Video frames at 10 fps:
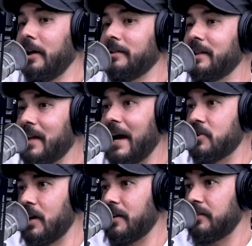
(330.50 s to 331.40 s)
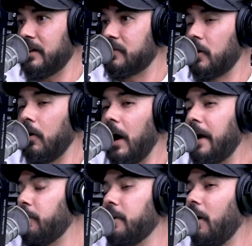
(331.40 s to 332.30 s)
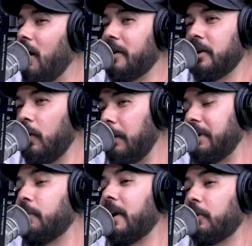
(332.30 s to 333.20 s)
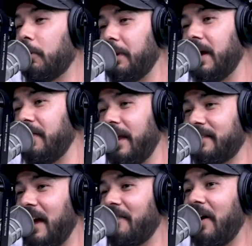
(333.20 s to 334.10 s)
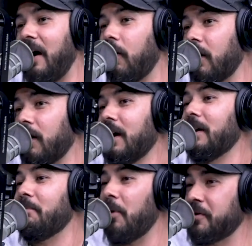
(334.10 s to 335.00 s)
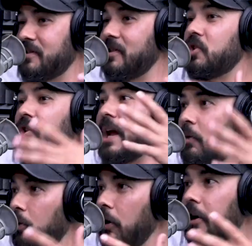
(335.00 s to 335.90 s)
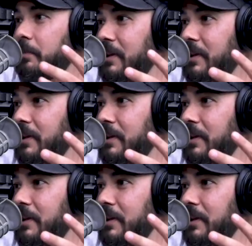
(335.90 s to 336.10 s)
to digest. And so I would know, oh, you know what? I'm getting ready to go to bed in the next half hour. Most of this shake will already